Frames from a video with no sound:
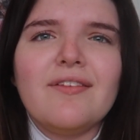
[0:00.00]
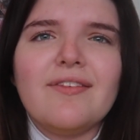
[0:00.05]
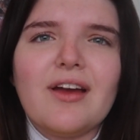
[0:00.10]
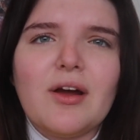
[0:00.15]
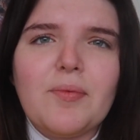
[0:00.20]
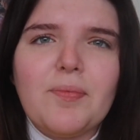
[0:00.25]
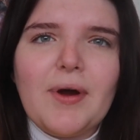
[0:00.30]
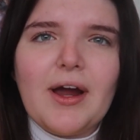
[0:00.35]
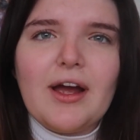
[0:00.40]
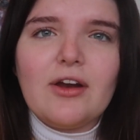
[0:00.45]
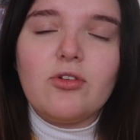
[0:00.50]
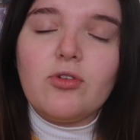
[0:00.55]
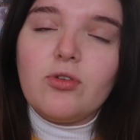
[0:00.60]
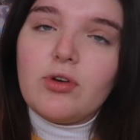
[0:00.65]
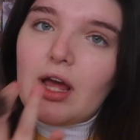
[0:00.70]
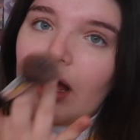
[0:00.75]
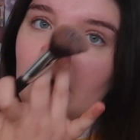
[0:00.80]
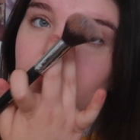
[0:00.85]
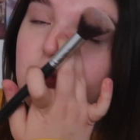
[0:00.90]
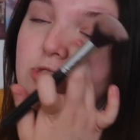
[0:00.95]
their brand
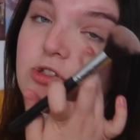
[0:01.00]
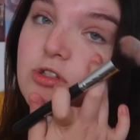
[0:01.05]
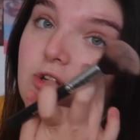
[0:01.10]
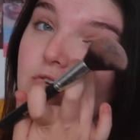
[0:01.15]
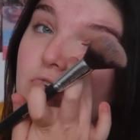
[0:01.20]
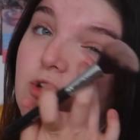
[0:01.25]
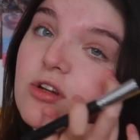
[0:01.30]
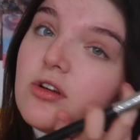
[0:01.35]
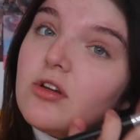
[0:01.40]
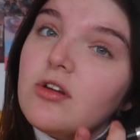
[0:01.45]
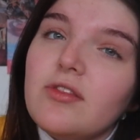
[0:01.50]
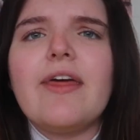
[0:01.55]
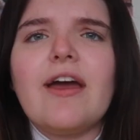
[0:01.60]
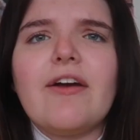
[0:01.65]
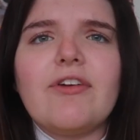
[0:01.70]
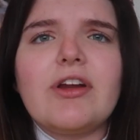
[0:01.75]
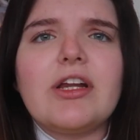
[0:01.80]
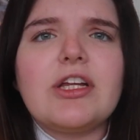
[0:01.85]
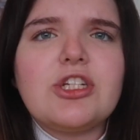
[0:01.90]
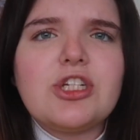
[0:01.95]
on Amazon.
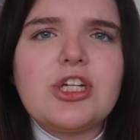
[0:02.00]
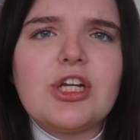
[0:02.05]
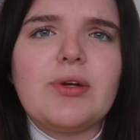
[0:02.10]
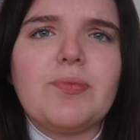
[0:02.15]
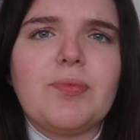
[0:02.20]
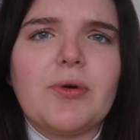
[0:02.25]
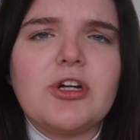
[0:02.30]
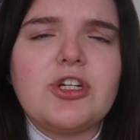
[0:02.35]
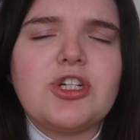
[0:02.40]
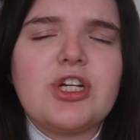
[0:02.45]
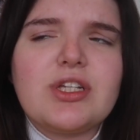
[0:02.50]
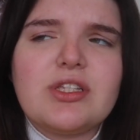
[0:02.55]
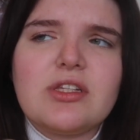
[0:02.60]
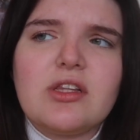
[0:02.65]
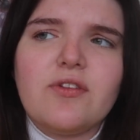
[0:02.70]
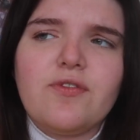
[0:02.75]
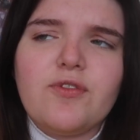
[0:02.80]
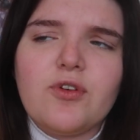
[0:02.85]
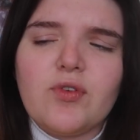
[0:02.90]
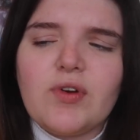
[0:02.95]
They're really cheap brushes
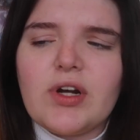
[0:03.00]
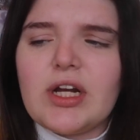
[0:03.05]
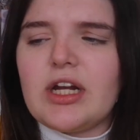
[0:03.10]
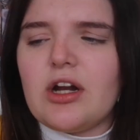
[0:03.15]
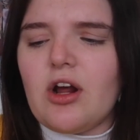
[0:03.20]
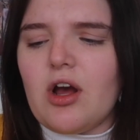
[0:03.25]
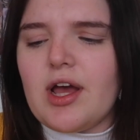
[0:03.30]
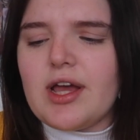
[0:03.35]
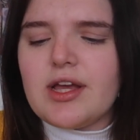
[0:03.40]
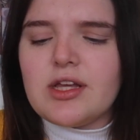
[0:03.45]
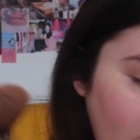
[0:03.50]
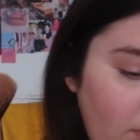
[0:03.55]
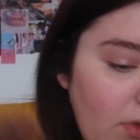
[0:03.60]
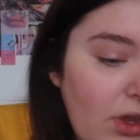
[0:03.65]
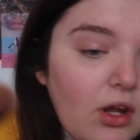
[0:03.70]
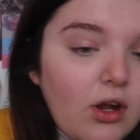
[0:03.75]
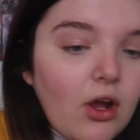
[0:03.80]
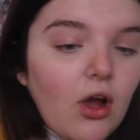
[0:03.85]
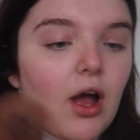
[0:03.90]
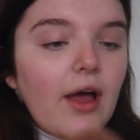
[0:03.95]
and they feel really nice.
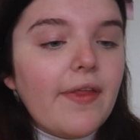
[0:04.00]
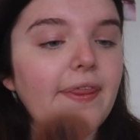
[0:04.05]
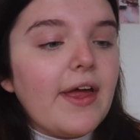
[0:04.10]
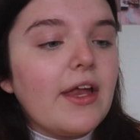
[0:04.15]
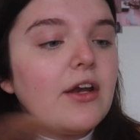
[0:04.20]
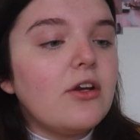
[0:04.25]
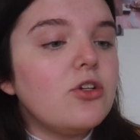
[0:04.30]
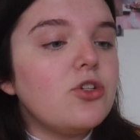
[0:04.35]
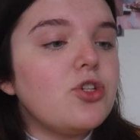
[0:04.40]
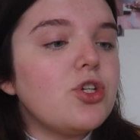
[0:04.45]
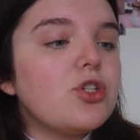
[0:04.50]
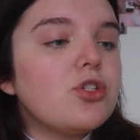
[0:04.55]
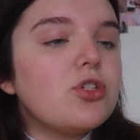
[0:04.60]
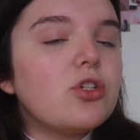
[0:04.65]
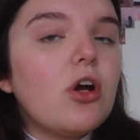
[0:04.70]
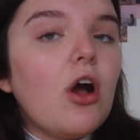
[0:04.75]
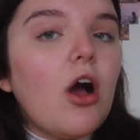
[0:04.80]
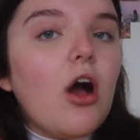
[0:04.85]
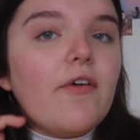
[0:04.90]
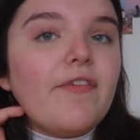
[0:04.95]
I then
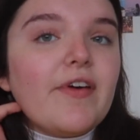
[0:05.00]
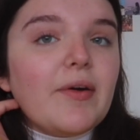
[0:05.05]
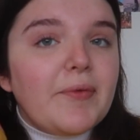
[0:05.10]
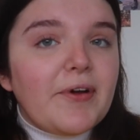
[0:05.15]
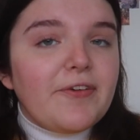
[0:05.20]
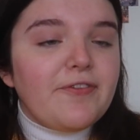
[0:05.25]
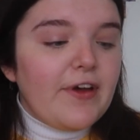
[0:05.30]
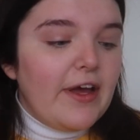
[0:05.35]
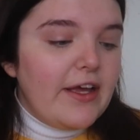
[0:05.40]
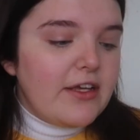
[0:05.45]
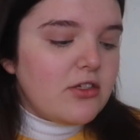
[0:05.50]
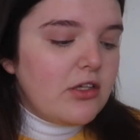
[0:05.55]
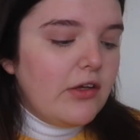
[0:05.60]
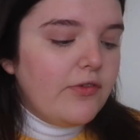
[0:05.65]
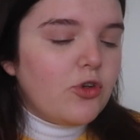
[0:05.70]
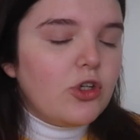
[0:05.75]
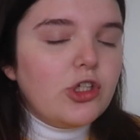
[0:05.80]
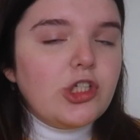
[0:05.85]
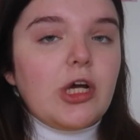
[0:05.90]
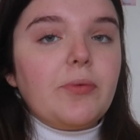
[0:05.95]
just carve up my face because
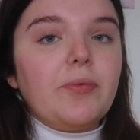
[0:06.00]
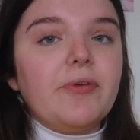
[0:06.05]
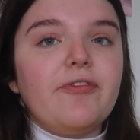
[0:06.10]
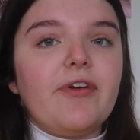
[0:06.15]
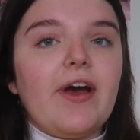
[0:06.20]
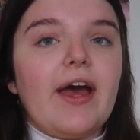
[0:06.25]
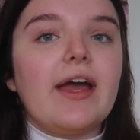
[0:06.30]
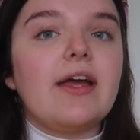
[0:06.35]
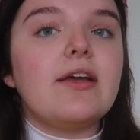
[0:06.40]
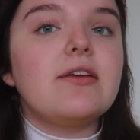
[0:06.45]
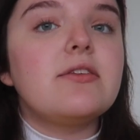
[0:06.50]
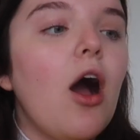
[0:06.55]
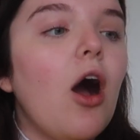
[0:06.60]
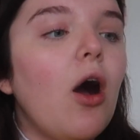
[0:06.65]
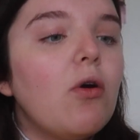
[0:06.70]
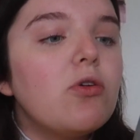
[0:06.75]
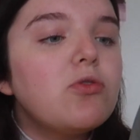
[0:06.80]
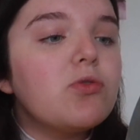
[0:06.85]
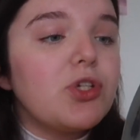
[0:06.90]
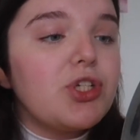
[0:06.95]
I've got a chubby face.
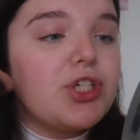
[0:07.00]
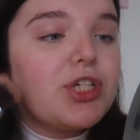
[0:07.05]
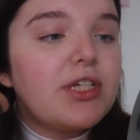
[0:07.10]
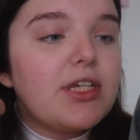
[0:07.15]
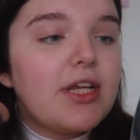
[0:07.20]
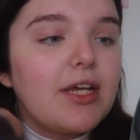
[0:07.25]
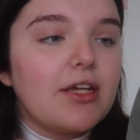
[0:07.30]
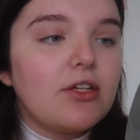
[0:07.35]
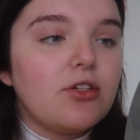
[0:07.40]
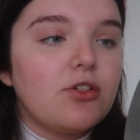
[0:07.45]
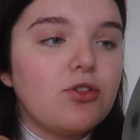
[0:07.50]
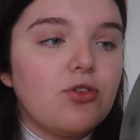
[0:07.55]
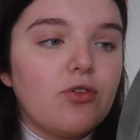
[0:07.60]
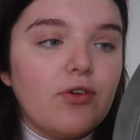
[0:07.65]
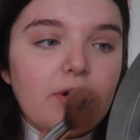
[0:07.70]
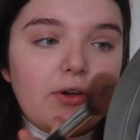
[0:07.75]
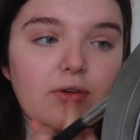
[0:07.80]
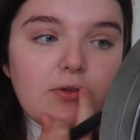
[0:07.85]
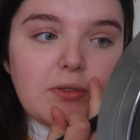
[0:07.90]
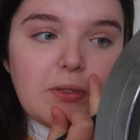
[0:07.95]
I was watching
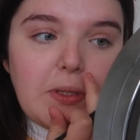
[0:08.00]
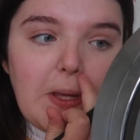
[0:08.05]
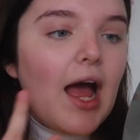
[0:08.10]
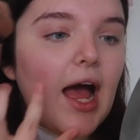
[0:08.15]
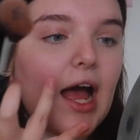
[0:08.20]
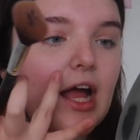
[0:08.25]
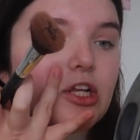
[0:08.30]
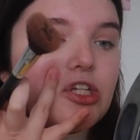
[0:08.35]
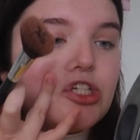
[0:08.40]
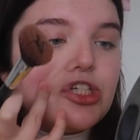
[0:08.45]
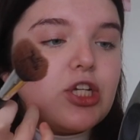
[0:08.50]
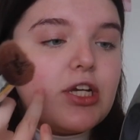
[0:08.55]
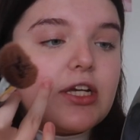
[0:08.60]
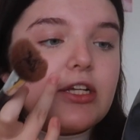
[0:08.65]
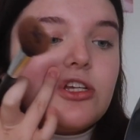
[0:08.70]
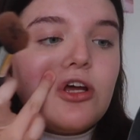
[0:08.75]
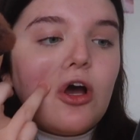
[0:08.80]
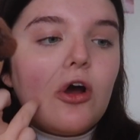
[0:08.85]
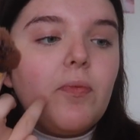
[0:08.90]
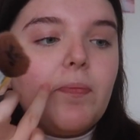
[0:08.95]
NikkieTutorials and
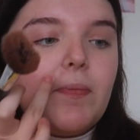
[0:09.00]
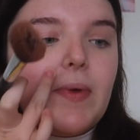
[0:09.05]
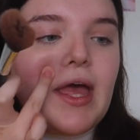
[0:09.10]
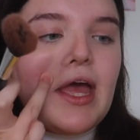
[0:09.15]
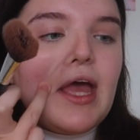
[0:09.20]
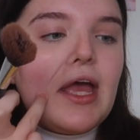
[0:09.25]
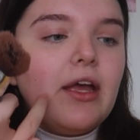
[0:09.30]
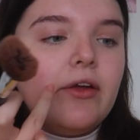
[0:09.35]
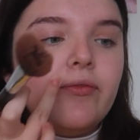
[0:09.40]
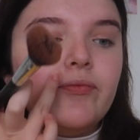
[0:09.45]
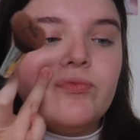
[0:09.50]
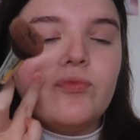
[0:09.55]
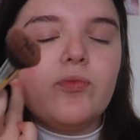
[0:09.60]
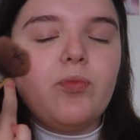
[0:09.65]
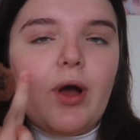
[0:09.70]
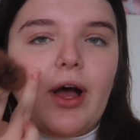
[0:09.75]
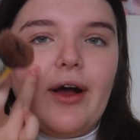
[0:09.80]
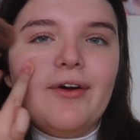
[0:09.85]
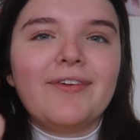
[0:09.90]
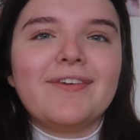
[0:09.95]
she told me,
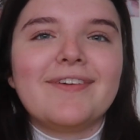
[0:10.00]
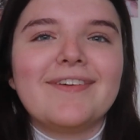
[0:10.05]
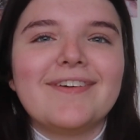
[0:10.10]
well,